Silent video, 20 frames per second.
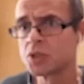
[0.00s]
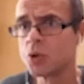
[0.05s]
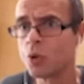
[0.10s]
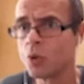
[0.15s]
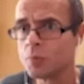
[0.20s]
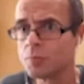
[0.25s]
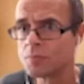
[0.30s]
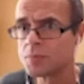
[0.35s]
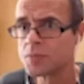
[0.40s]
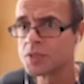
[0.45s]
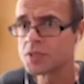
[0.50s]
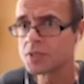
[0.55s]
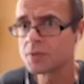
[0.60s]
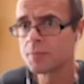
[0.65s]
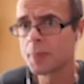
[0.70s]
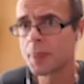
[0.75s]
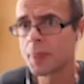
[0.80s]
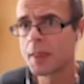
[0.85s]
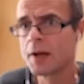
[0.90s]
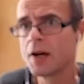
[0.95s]
norms
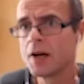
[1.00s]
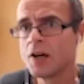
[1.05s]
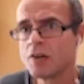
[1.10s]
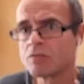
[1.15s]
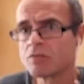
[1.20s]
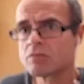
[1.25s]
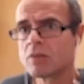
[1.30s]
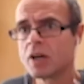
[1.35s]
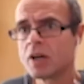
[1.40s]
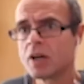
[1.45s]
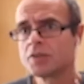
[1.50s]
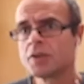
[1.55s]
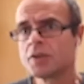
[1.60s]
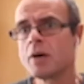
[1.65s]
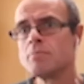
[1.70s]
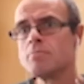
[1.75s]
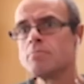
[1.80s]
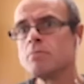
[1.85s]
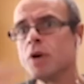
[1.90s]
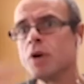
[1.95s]
rather yep. than
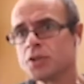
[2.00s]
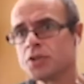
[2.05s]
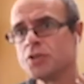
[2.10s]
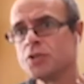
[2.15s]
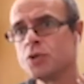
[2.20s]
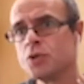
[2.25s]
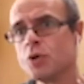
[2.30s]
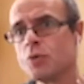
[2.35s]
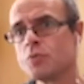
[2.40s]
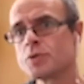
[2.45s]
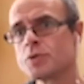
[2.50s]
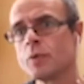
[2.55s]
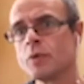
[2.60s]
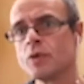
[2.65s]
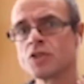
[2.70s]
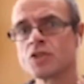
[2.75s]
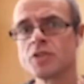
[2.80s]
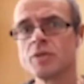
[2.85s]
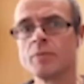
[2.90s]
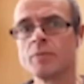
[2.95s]
our modern norms that would
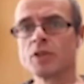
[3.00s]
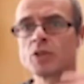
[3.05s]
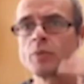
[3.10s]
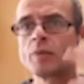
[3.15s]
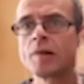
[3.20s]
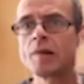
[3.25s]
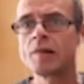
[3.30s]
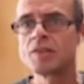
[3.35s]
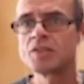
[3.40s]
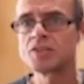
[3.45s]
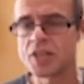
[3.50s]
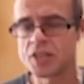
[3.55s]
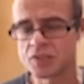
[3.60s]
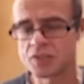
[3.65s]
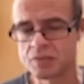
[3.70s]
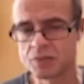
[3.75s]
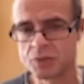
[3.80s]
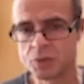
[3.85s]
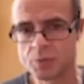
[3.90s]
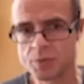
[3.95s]
look similar to our
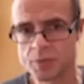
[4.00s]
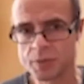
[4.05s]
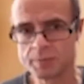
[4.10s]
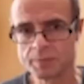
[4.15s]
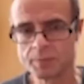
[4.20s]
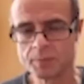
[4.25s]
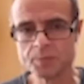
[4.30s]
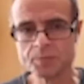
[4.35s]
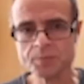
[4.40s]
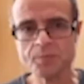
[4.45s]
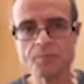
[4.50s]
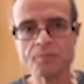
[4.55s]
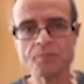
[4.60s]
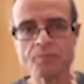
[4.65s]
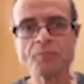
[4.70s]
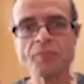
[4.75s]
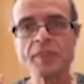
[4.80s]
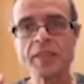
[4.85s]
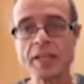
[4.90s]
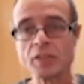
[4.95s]
ancestral norms.
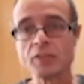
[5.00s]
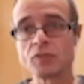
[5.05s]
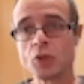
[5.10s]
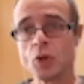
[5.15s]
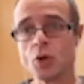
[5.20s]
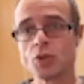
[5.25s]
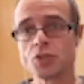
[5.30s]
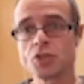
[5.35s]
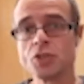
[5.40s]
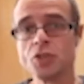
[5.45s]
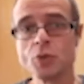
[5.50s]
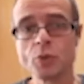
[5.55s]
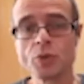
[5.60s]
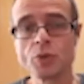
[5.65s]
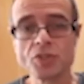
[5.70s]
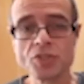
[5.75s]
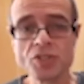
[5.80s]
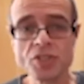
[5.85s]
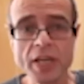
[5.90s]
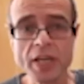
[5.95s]
And yep. of course, you
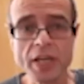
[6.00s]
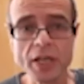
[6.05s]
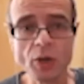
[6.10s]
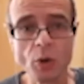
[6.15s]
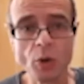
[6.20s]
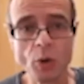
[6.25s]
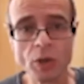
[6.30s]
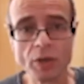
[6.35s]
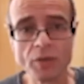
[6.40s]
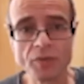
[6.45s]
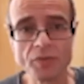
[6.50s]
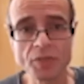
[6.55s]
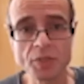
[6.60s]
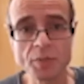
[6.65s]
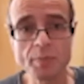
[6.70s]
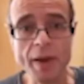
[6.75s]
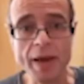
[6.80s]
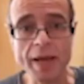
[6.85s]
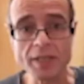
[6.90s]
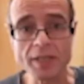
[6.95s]
can see all of the
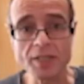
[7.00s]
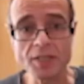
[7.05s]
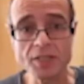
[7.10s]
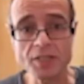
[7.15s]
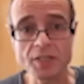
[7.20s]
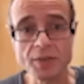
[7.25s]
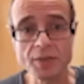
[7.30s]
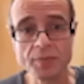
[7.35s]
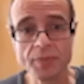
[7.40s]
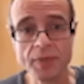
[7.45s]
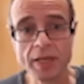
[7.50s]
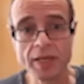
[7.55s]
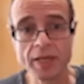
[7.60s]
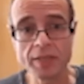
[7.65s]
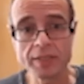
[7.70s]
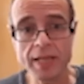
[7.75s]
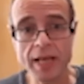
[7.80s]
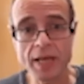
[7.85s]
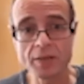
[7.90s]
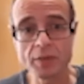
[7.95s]
space
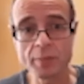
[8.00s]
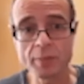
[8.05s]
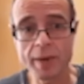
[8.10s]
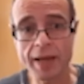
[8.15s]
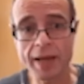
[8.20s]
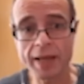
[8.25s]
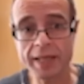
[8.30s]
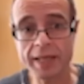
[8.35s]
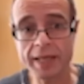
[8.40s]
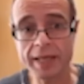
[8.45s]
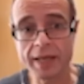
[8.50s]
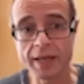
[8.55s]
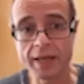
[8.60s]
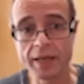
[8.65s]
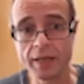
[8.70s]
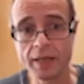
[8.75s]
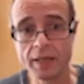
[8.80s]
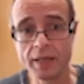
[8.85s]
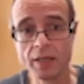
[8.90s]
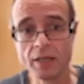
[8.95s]
down the back
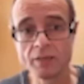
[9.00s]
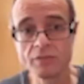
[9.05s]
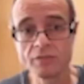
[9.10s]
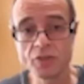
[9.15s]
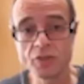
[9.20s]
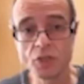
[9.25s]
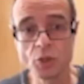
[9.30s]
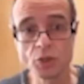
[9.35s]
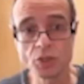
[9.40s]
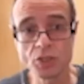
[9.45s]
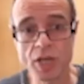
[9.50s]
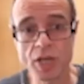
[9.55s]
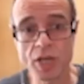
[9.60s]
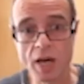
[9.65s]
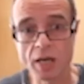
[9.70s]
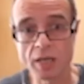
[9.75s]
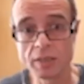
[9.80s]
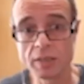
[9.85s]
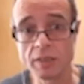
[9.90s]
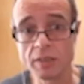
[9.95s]
here for your
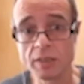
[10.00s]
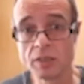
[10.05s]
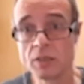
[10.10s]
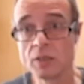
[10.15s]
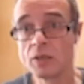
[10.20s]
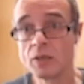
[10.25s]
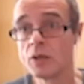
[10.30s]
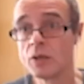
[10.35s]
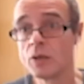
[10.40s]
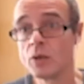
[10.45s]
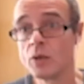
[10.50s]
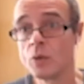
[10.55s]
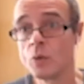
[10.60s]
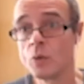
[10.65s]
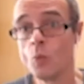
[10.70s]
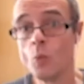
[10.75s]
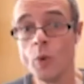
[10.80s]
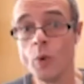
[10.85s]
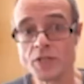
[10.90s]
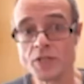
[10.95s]
tongue,
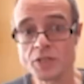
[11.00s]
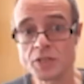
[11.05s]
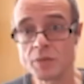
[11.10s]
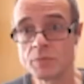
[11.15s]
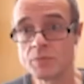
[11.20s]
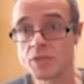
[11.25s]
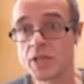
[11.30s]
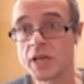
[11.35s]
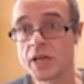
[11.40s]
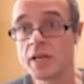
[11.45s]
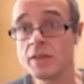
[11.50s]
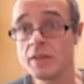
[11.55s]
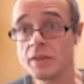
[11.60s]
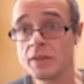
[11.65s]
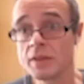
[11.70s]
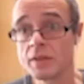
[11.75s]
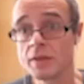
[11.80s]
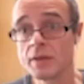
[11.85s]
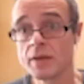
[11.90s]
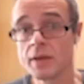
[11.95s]
wisdom
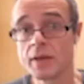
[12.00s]
teeth,